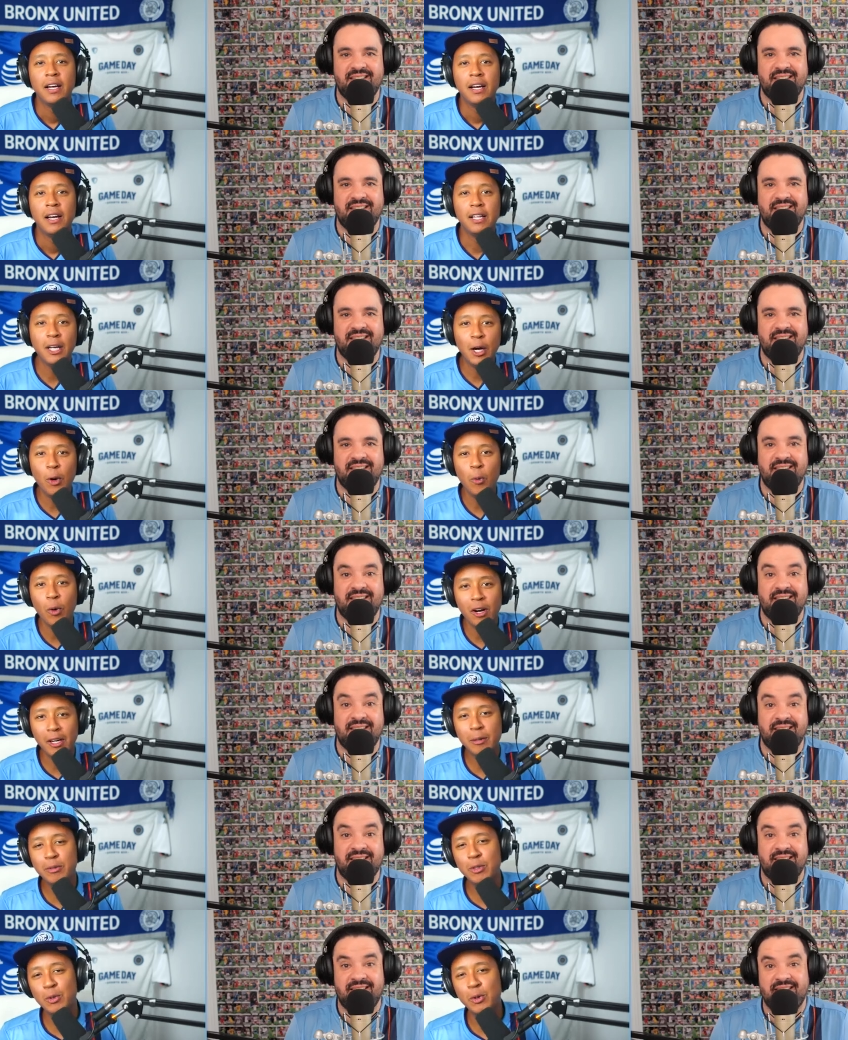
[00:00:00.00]
Speaker 1: Hello,
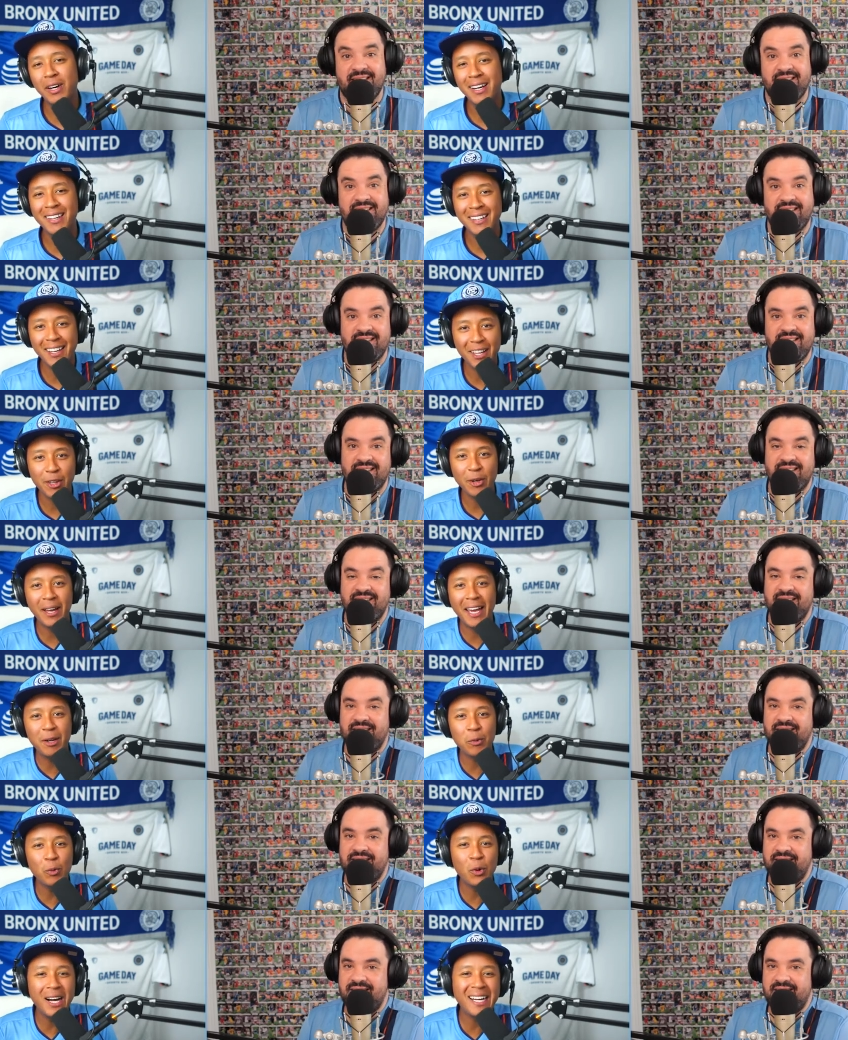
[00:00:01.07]
welcome to another
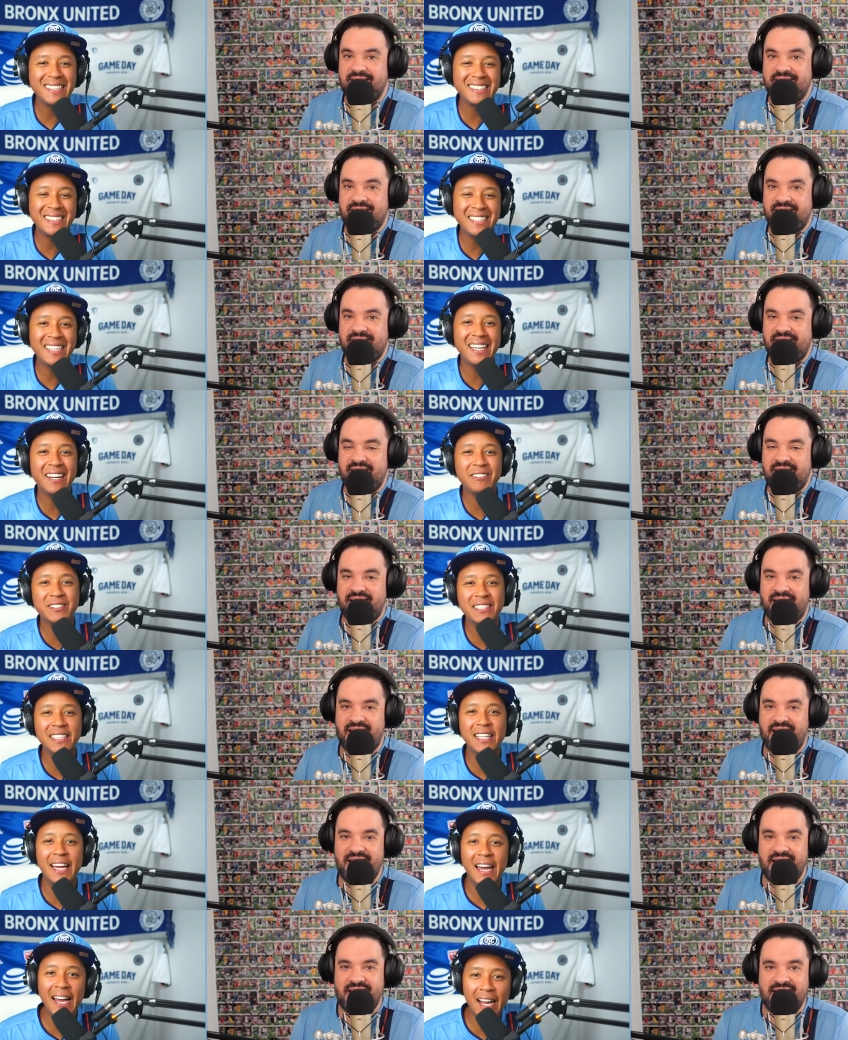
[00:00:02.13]

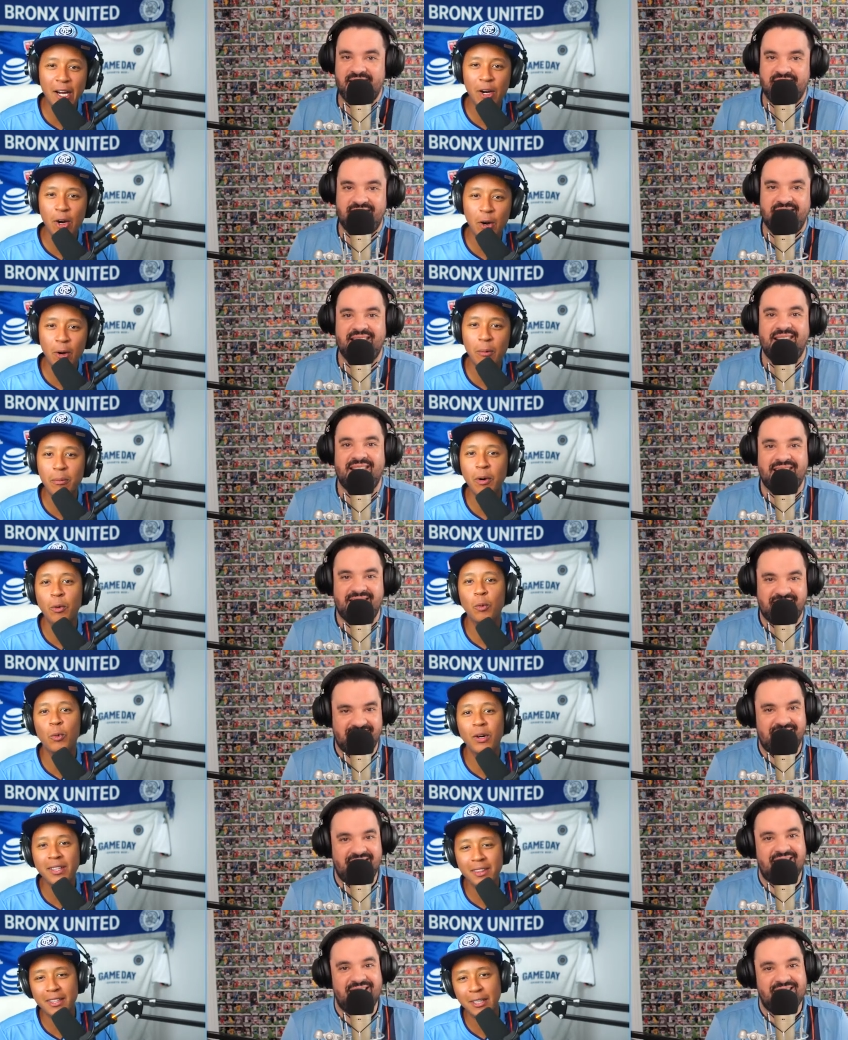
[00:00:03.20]
NYCFC at home
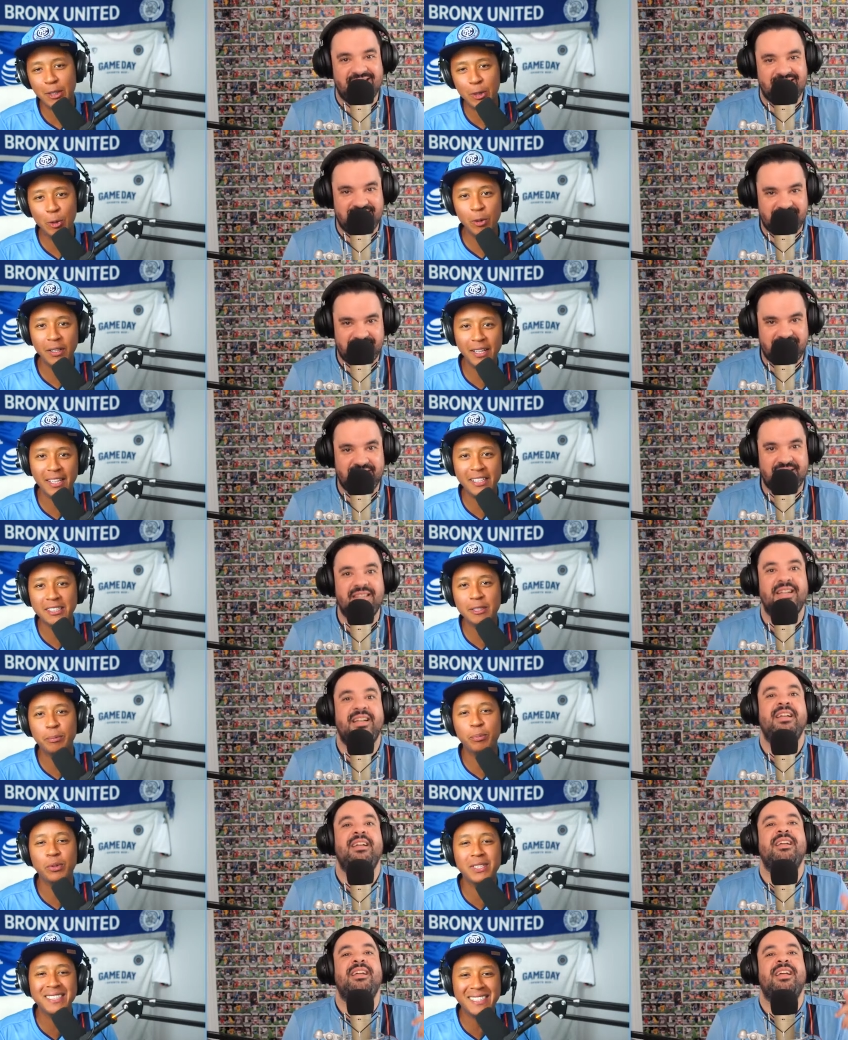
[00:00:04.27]
with the Cooligans
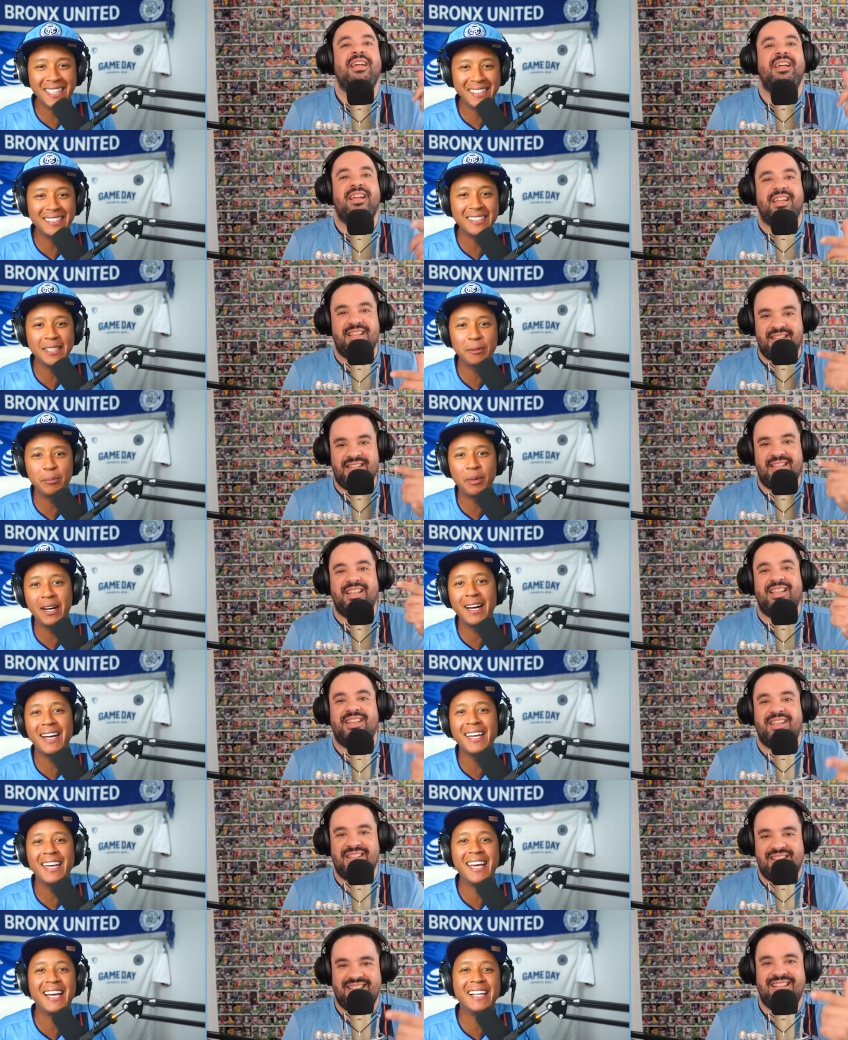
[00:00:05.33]
presented
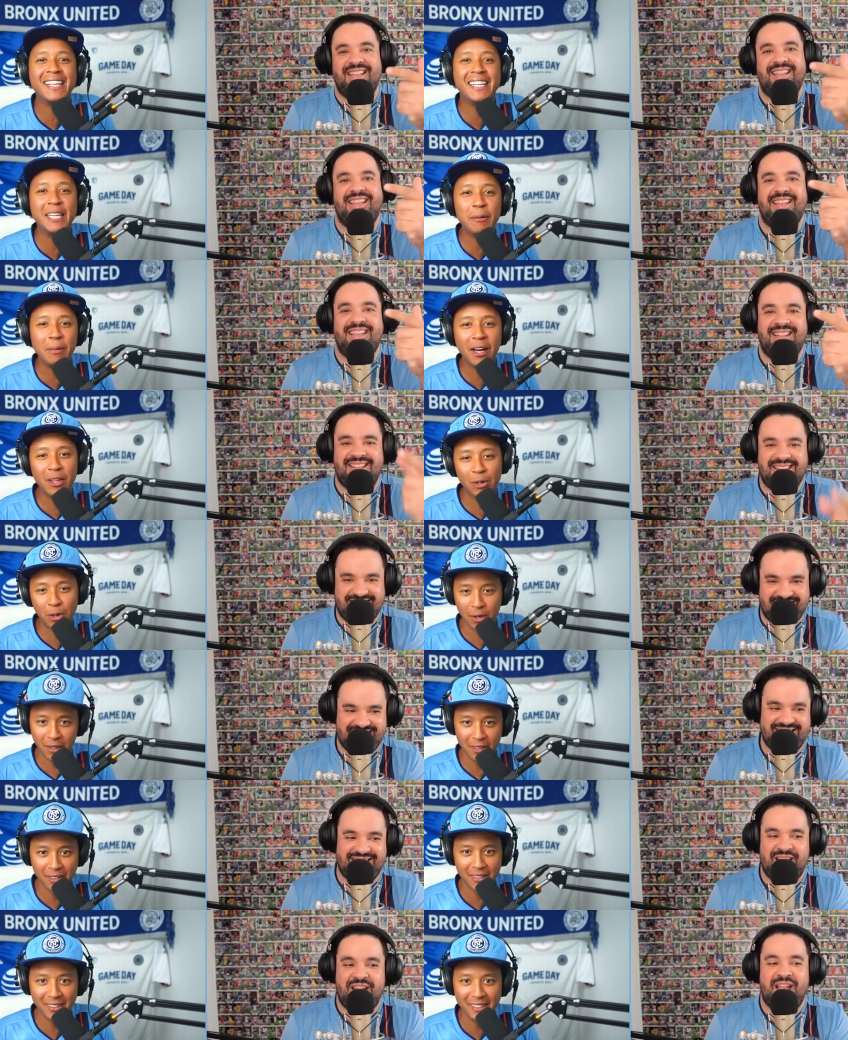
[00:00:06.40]
by El
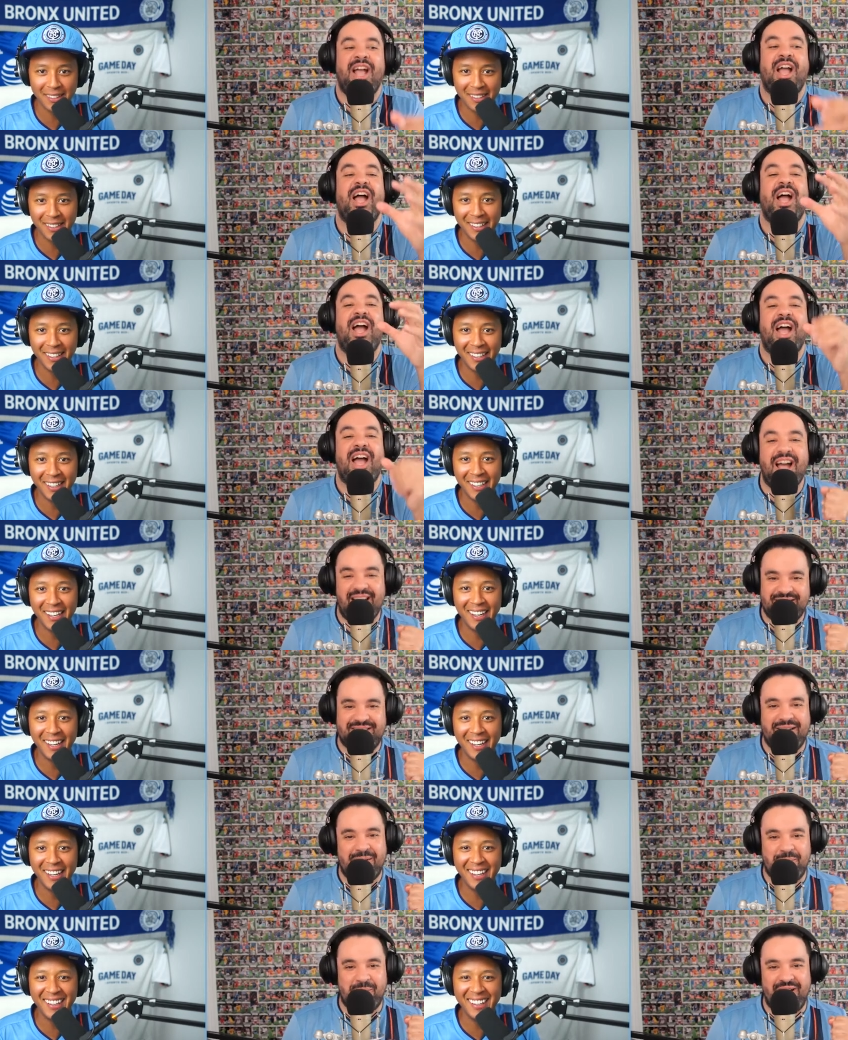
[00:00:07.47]
Jimador. Ah,
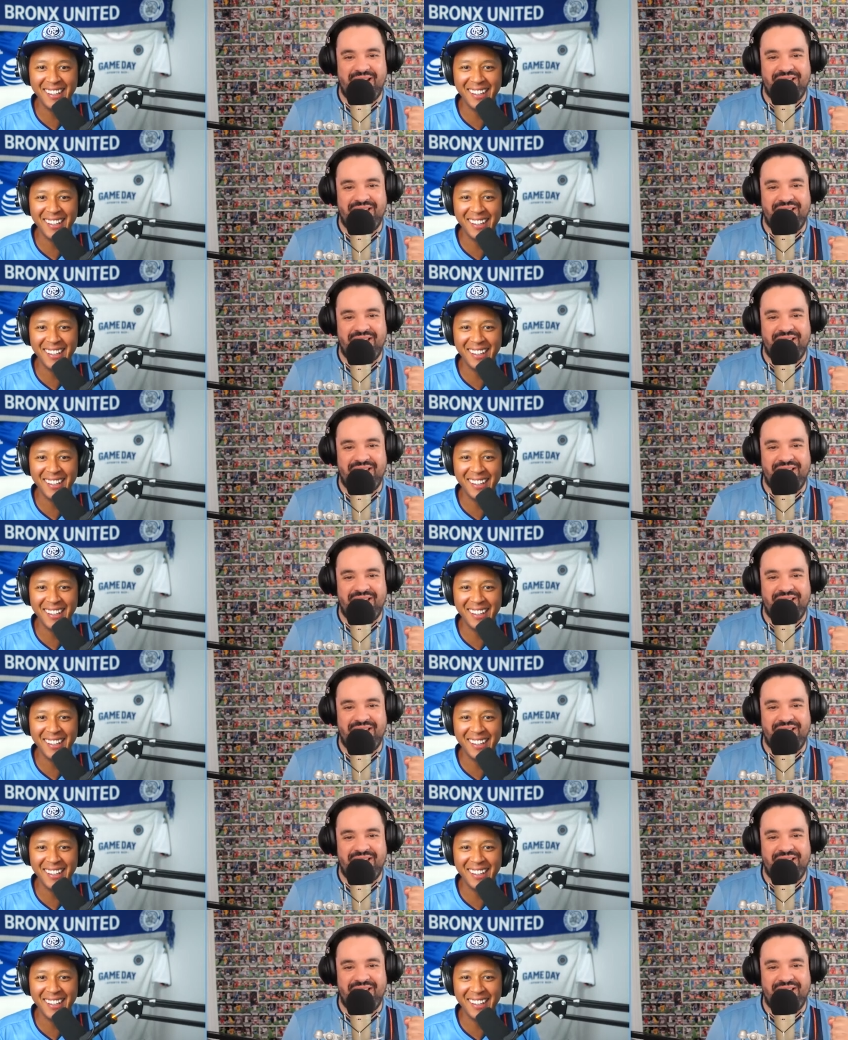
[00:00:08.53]
take a breath.